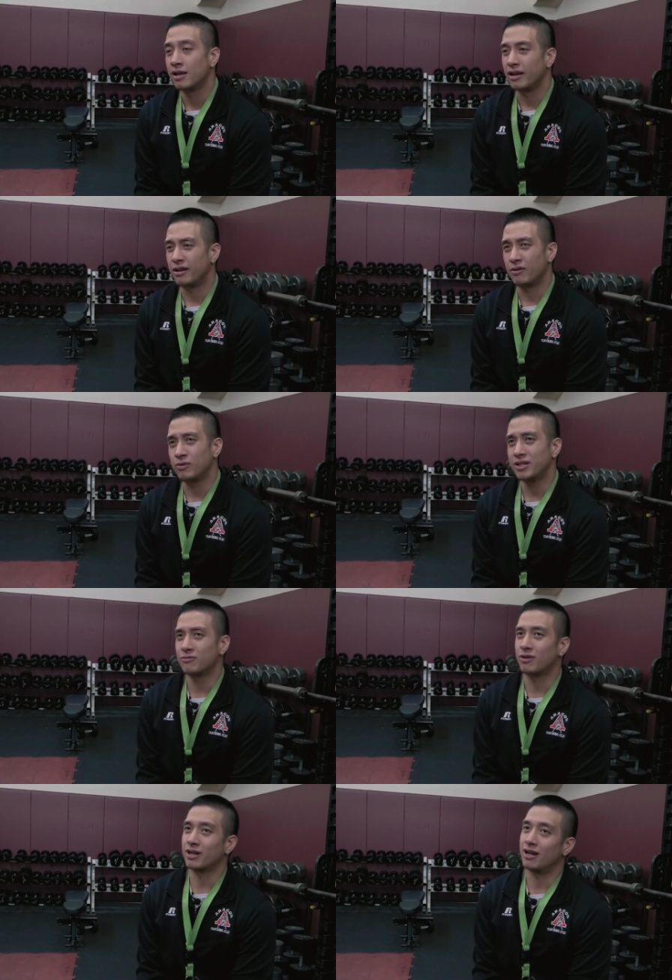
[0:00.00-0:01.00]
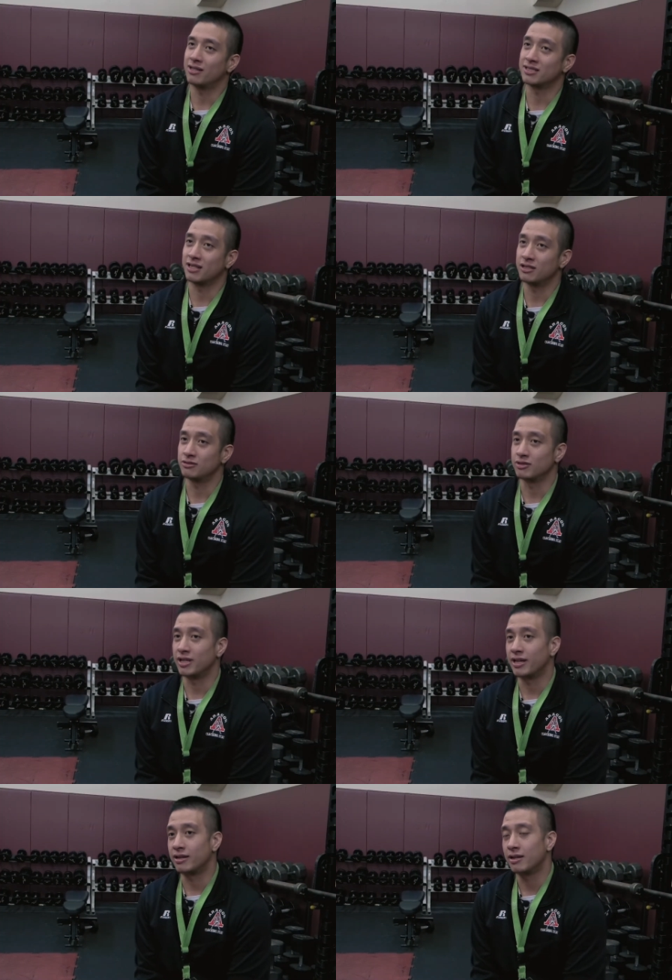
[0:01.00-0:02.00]
and then we can work out a schedule
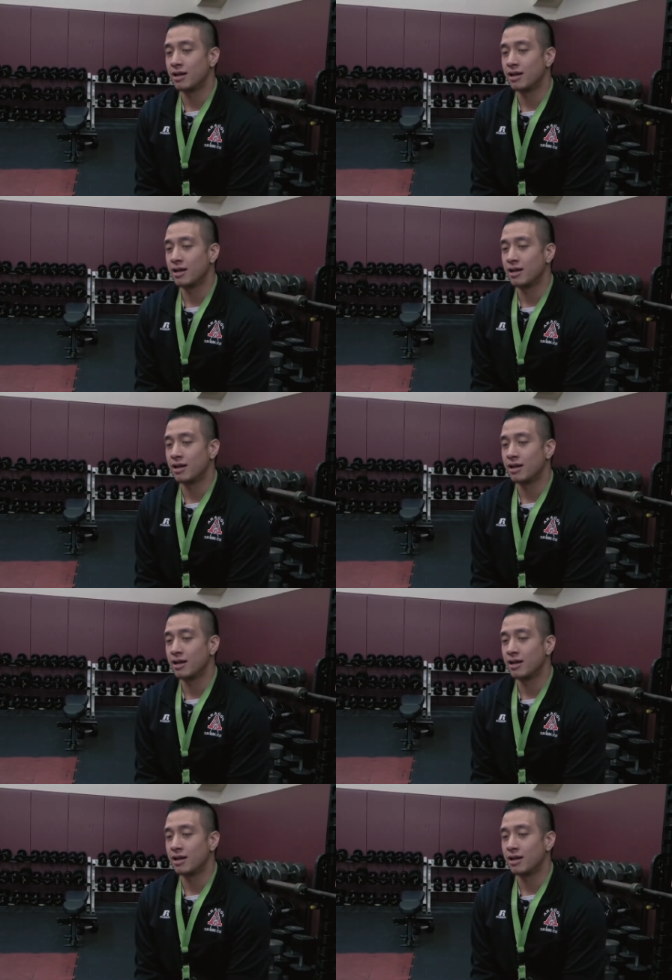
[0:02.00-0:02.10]
then.